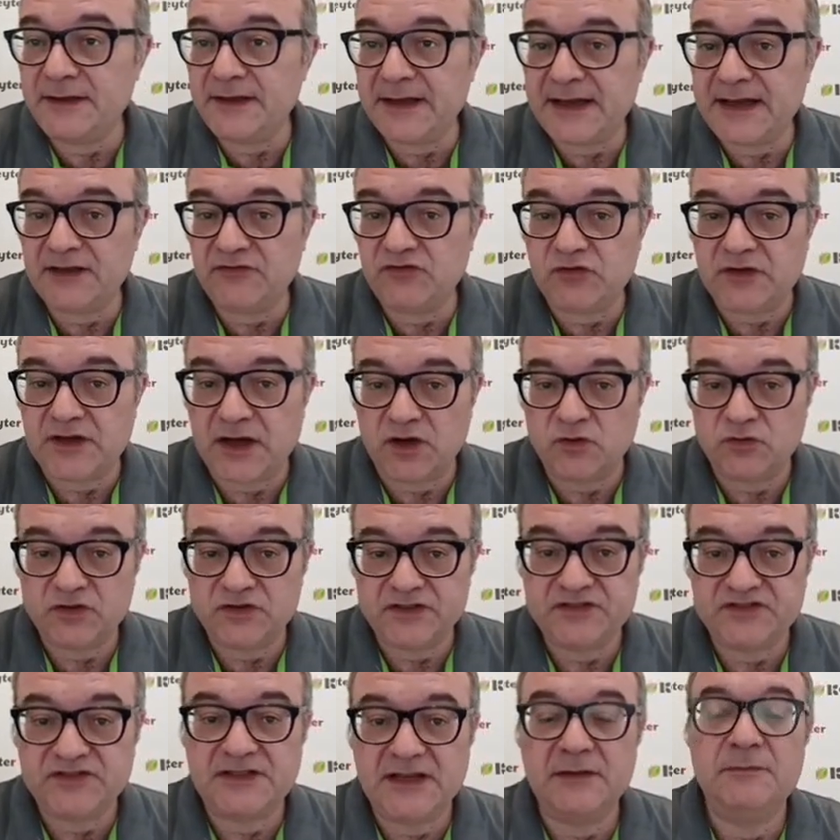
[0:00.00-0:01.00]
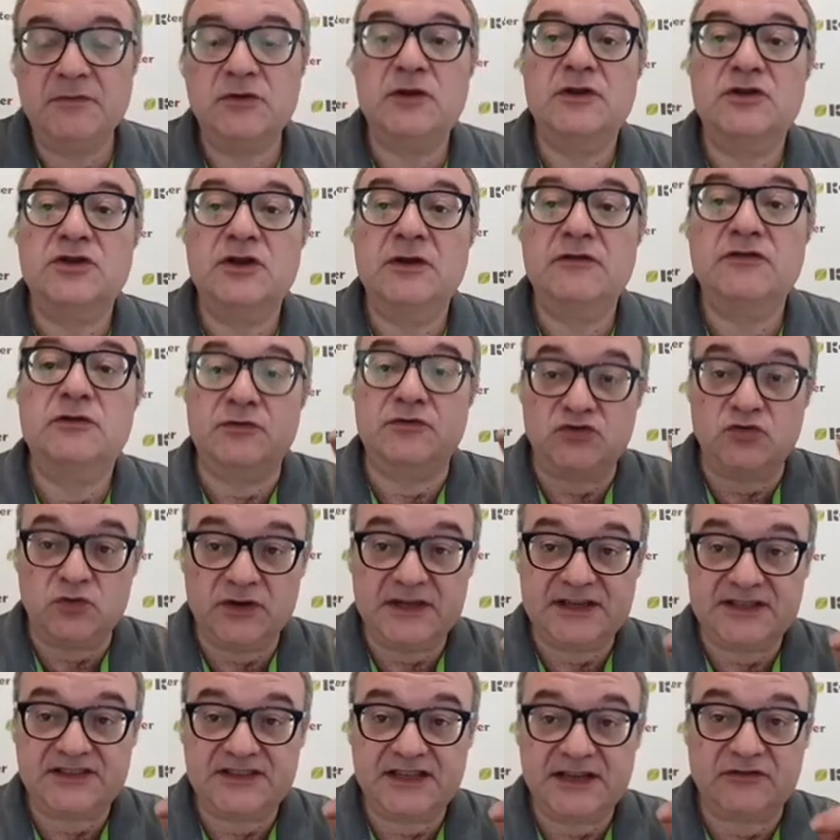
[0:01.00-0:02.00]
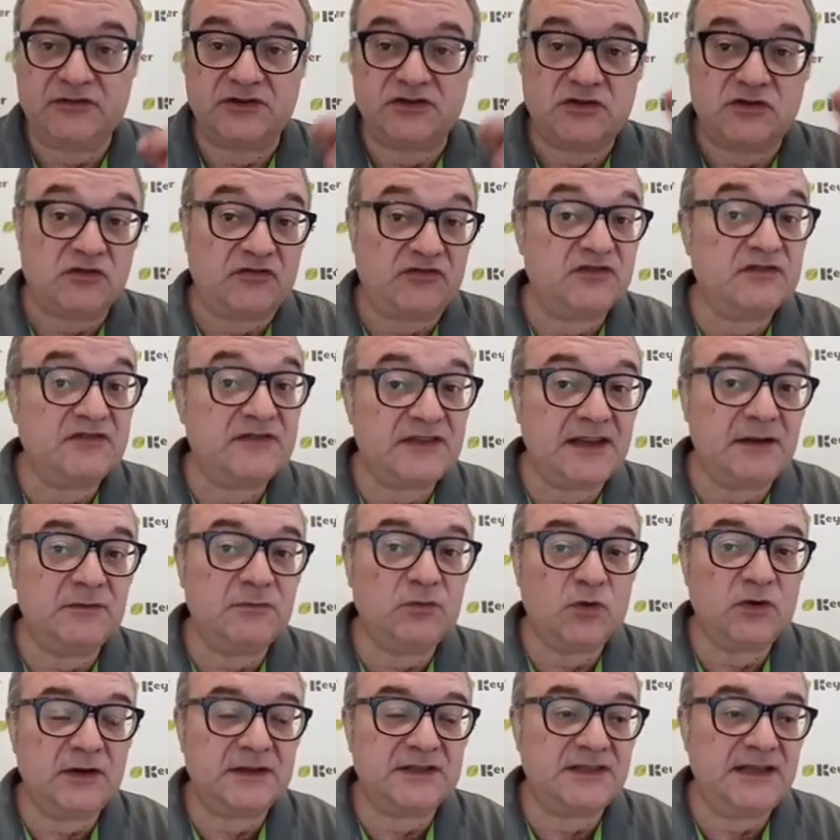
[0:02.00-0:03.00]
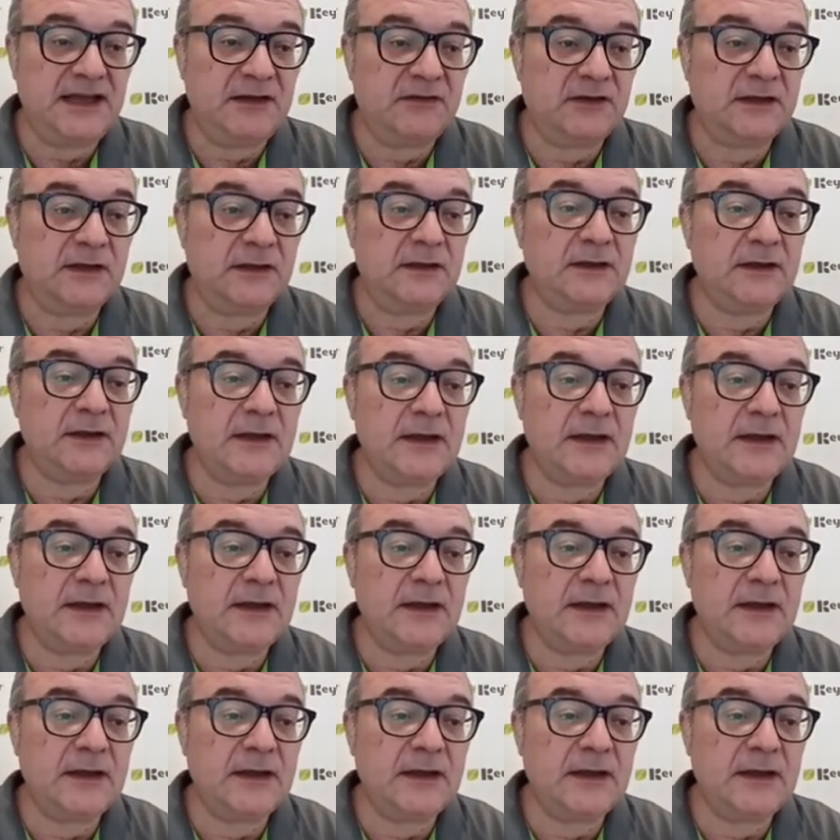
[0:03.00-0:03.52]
If we lower its temperature from 27 to 15.7,